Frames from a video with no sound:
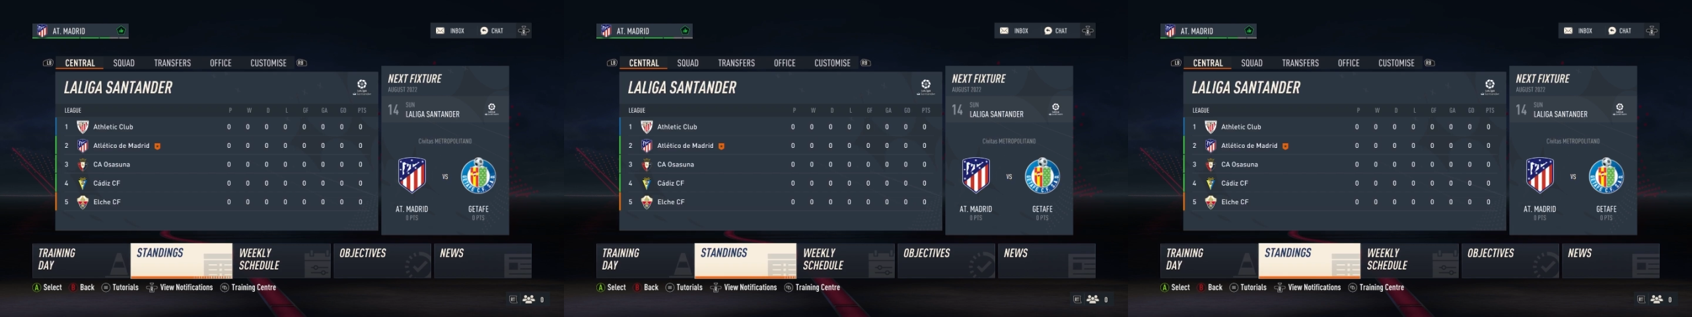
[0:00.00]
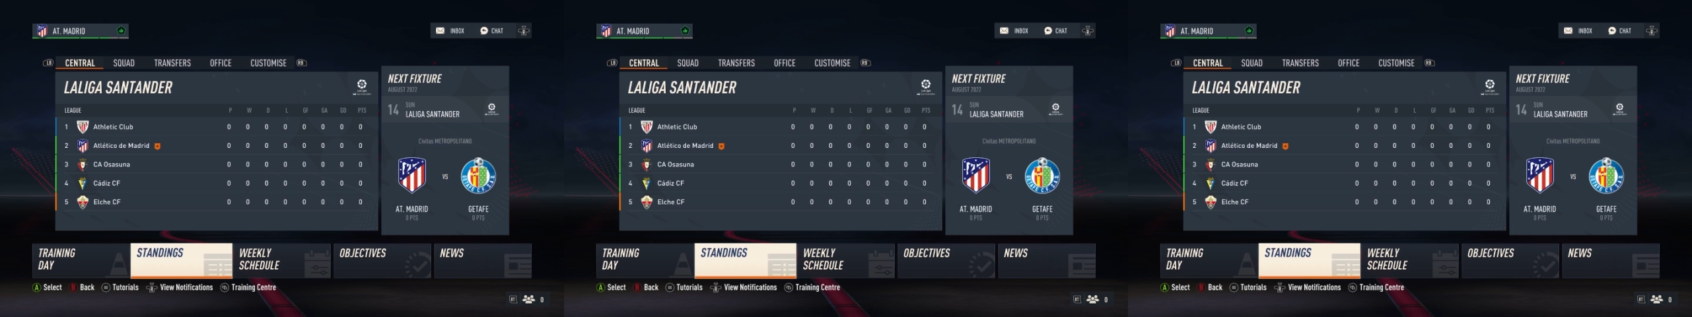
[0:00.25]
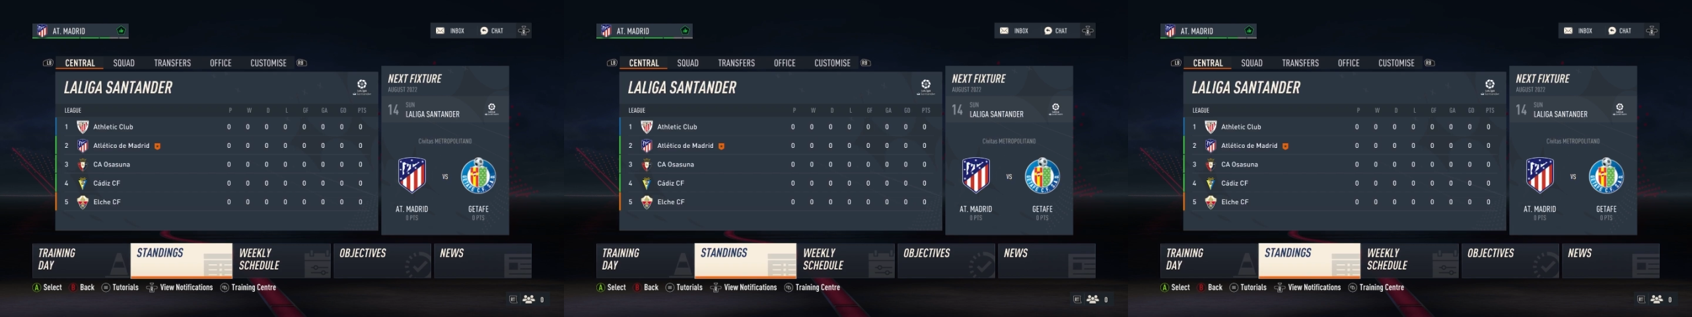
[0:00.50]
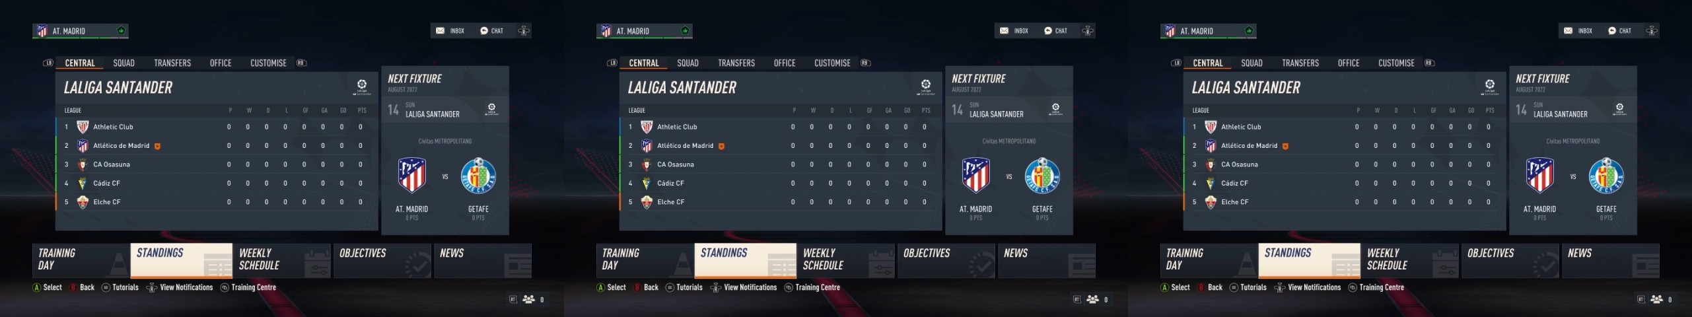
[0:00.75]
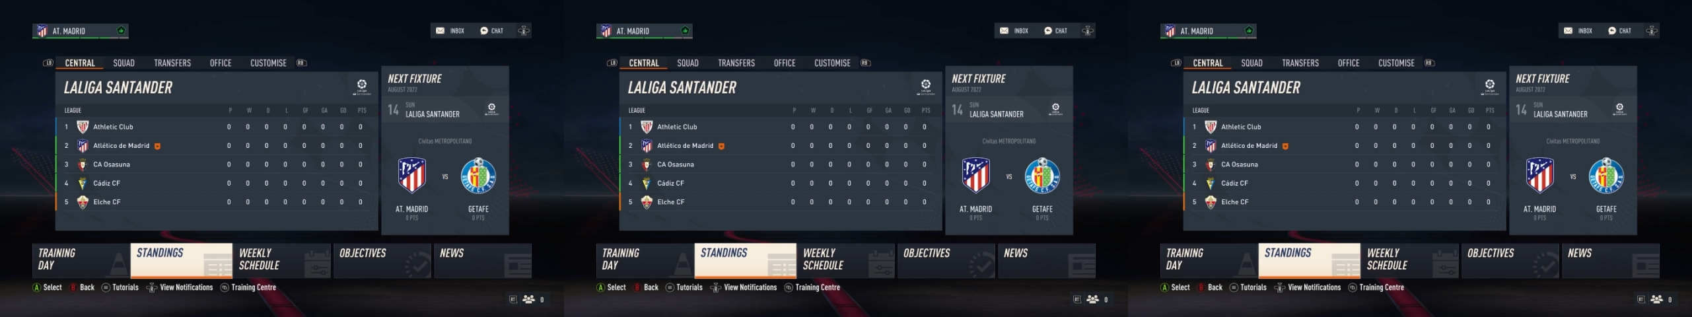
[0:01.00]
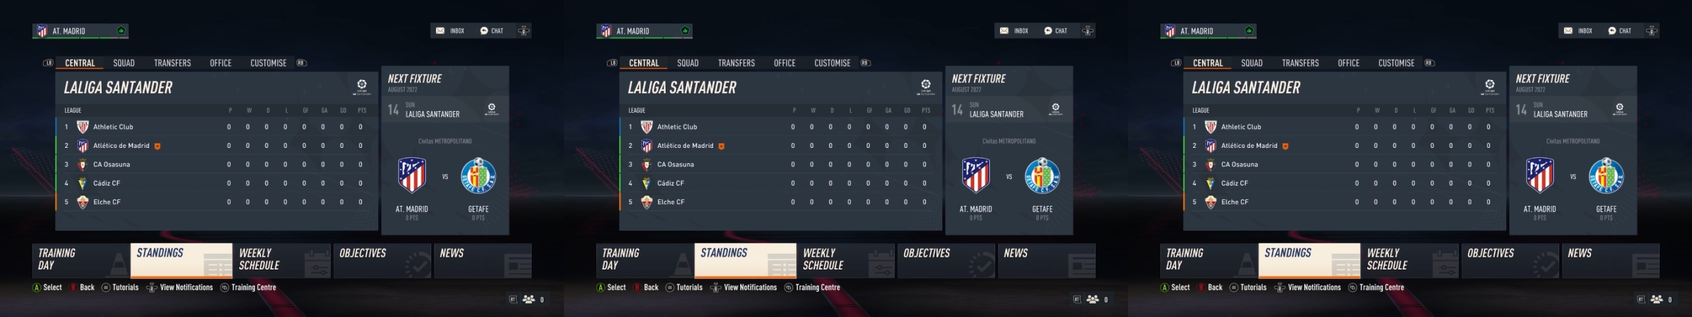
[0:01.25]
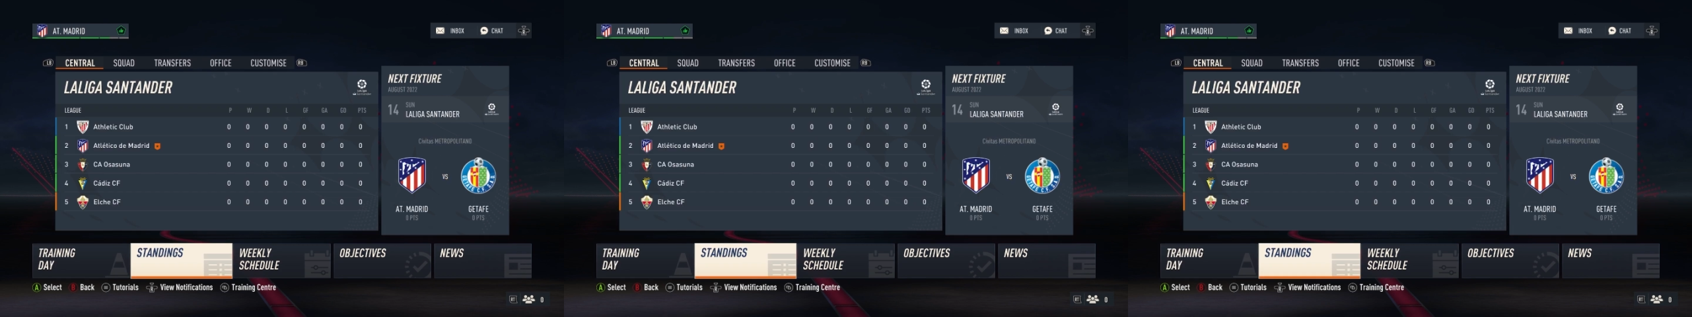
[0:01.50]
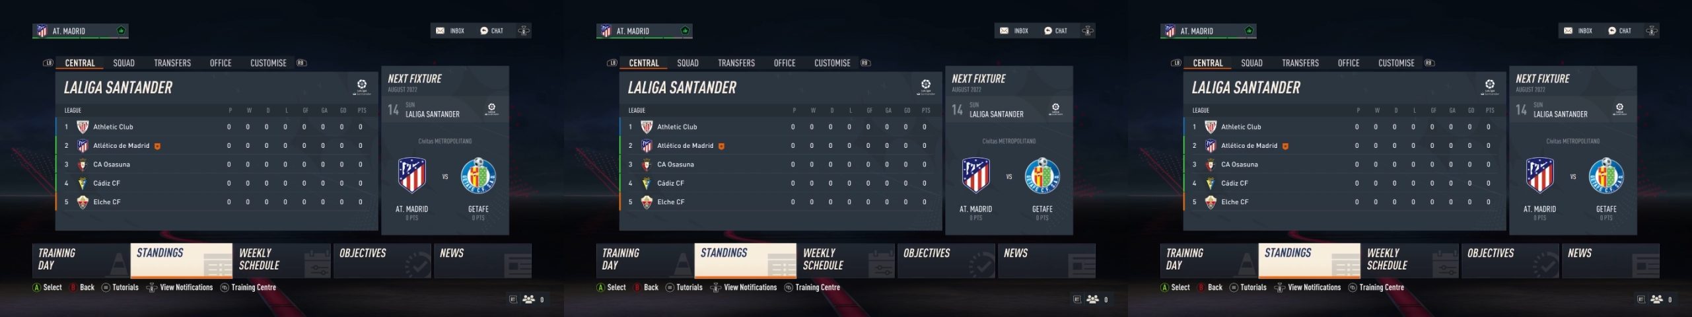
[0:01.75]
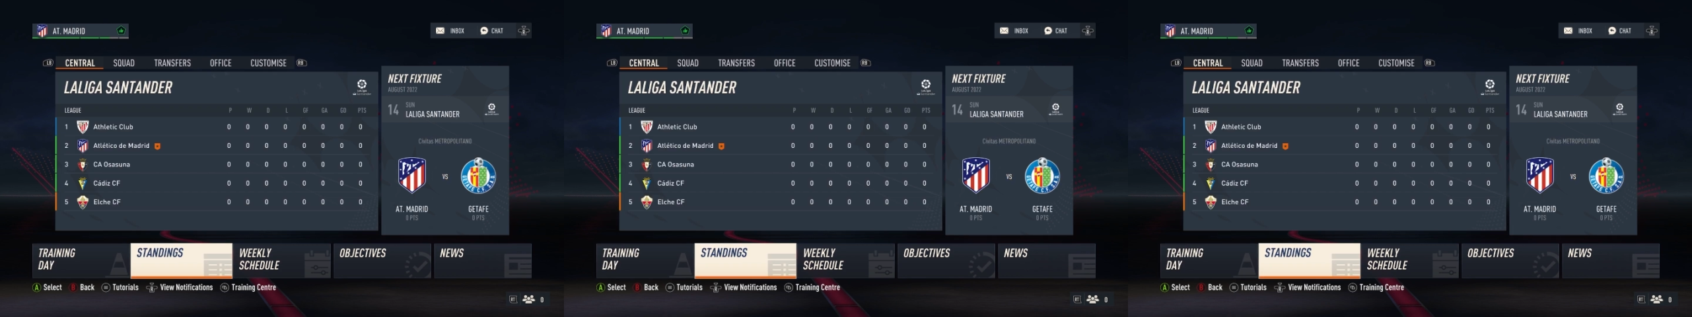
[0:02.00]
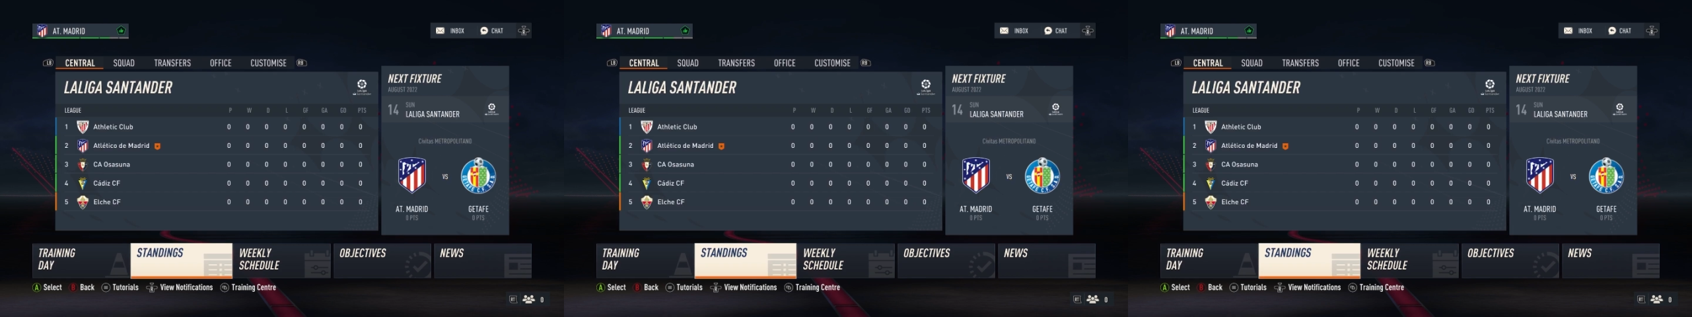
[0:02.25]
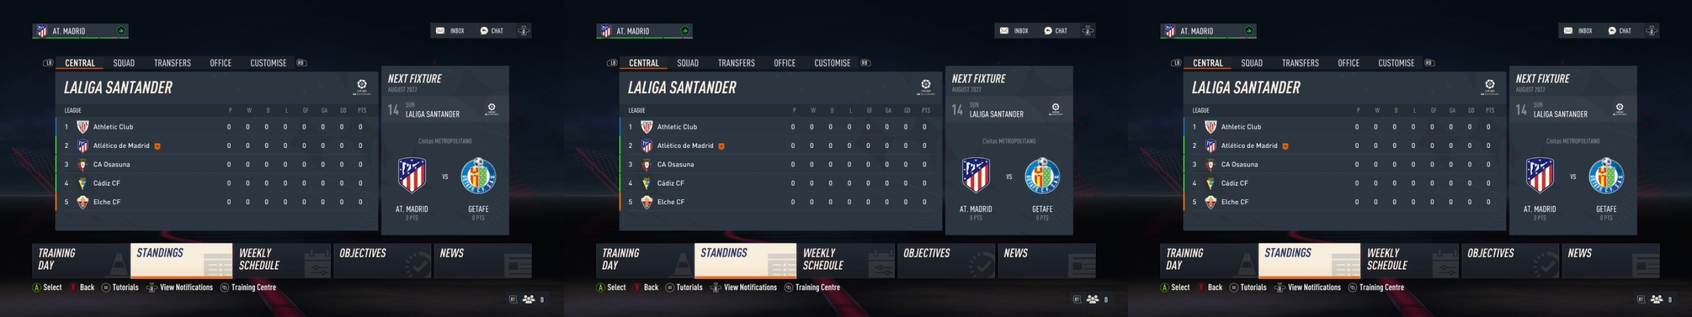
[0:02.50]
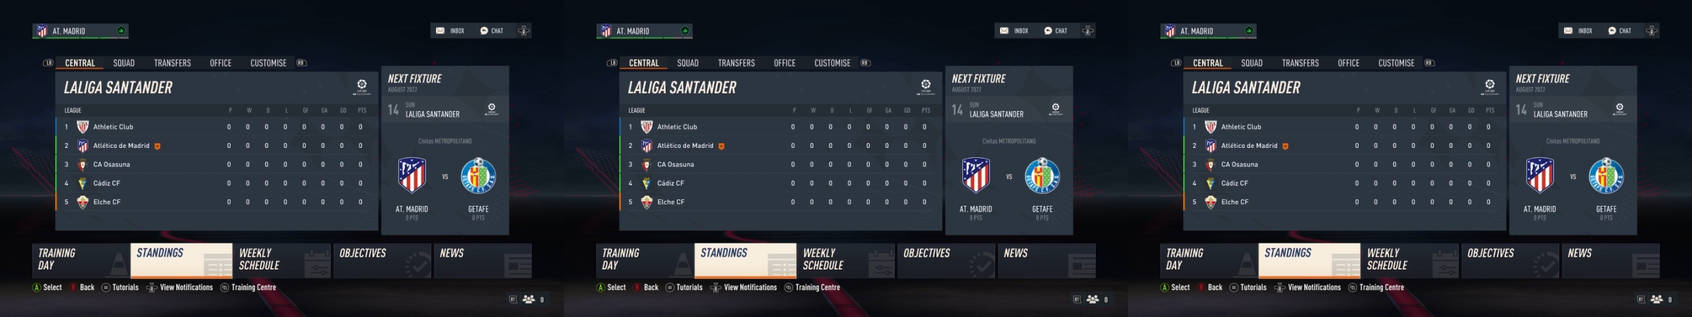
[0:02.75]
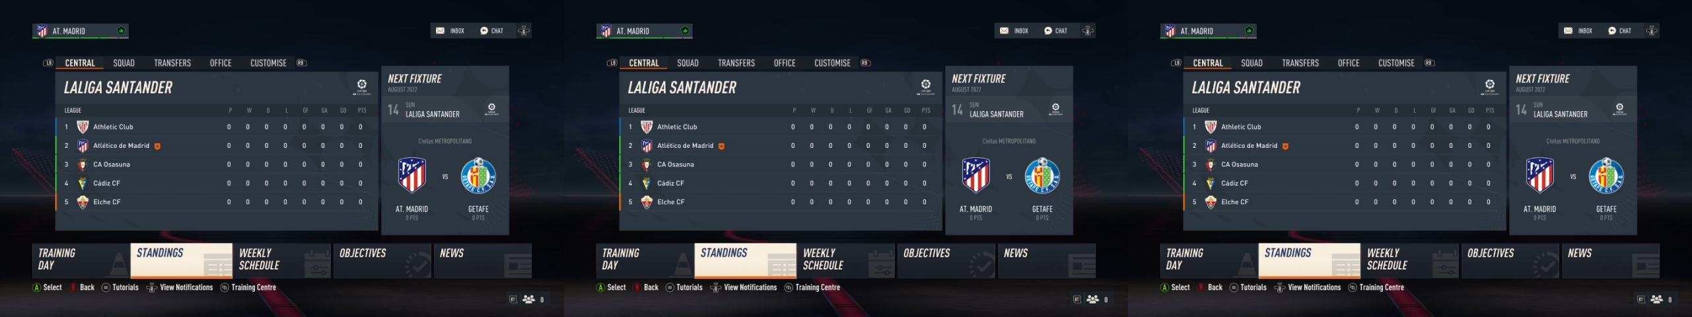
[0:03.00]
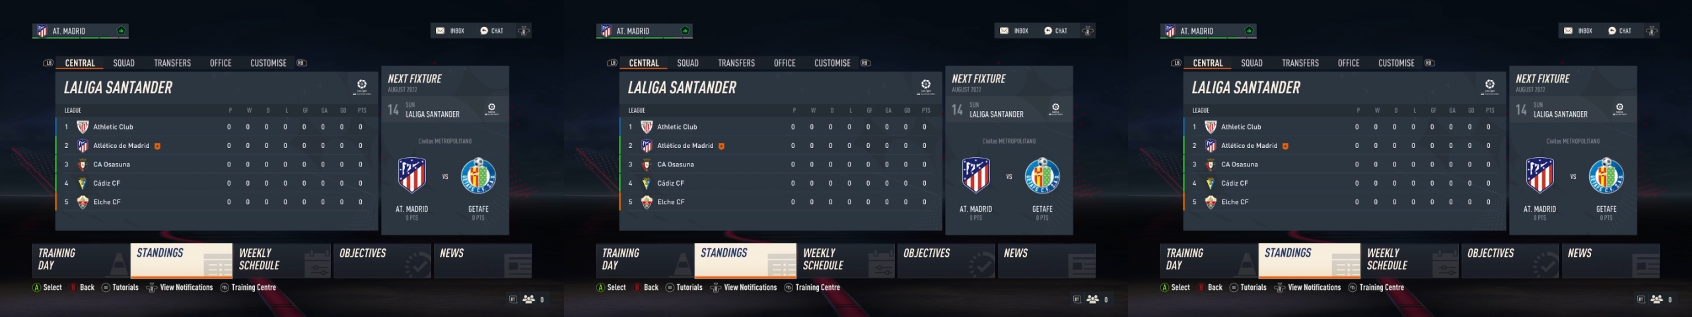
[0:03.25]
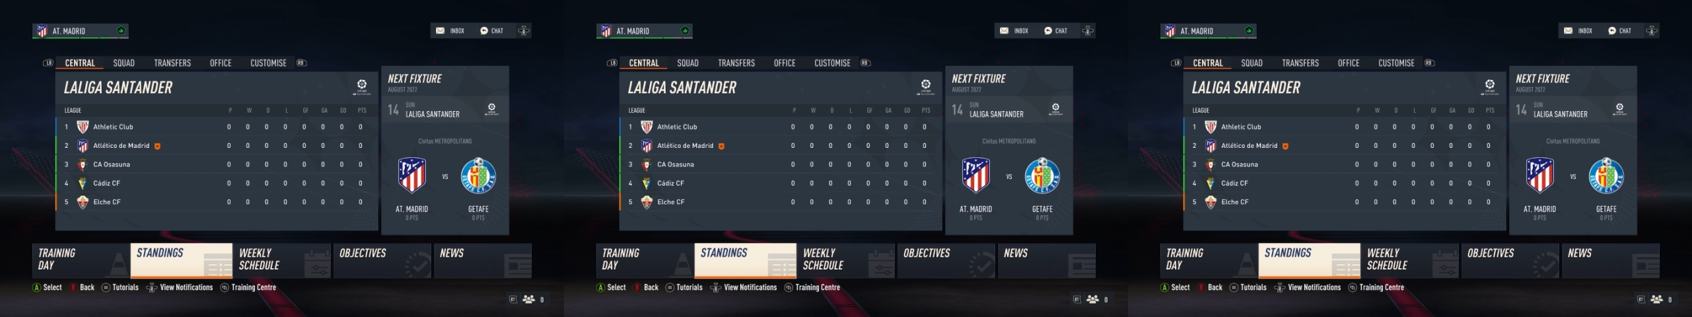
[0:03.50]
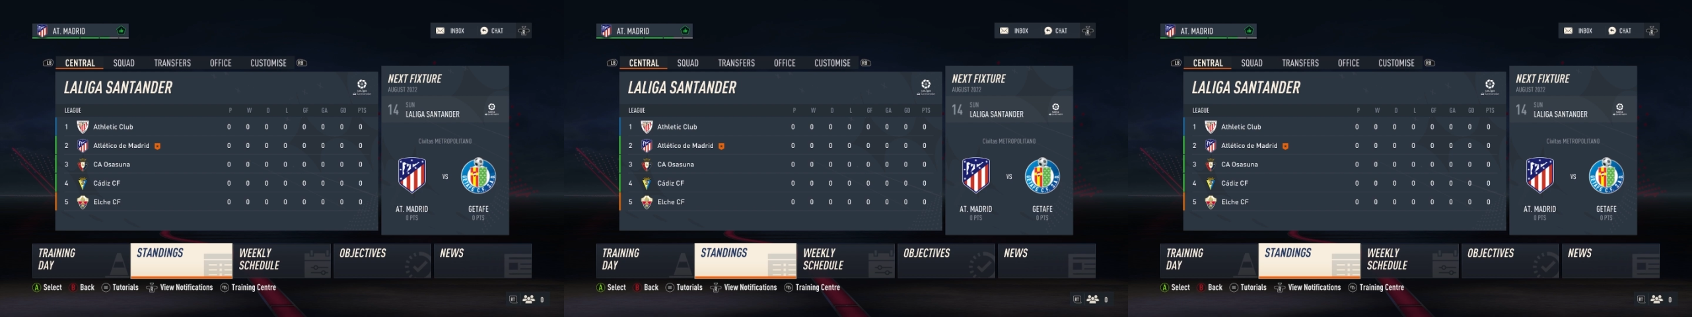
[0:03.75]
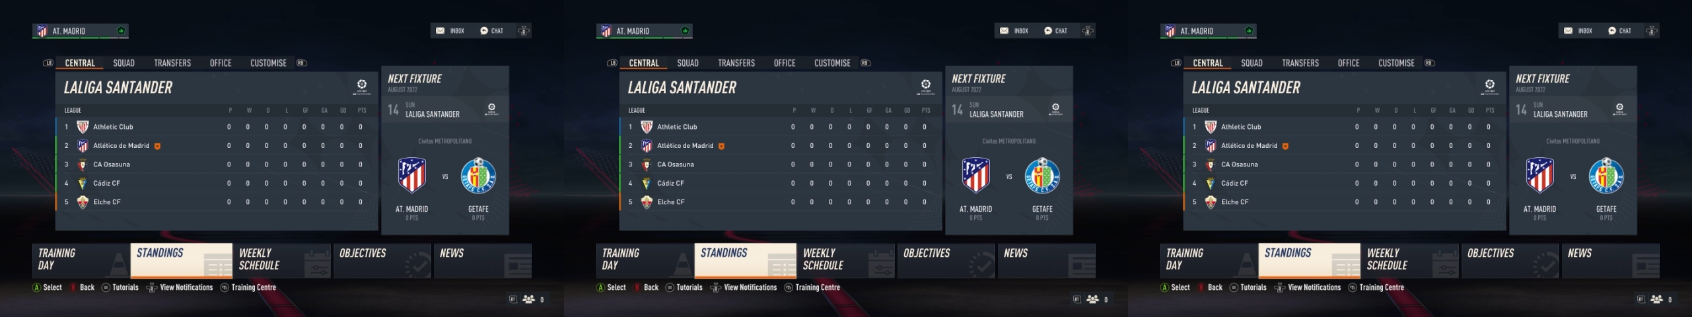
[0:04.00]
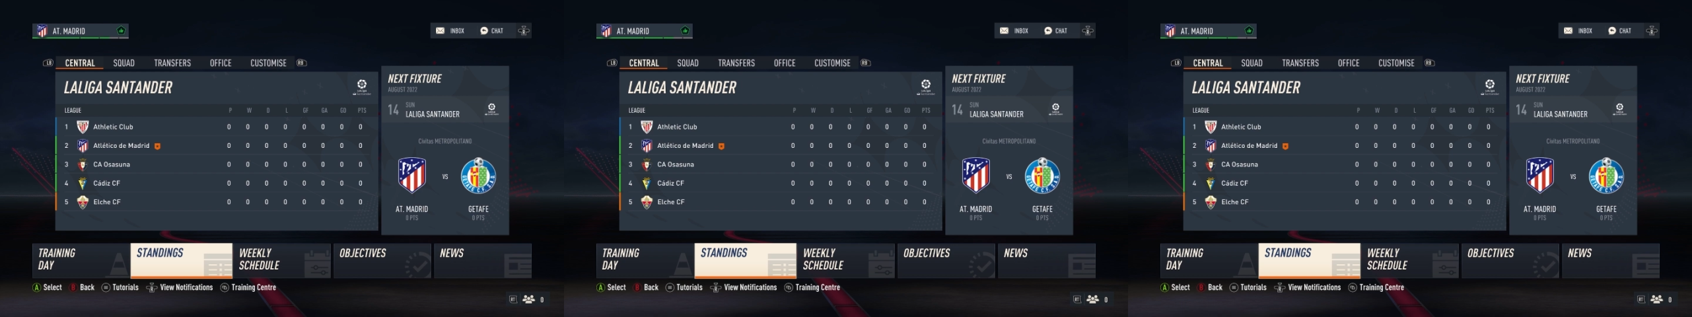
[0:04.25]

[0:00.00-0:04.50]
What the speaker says: (no speaker visible)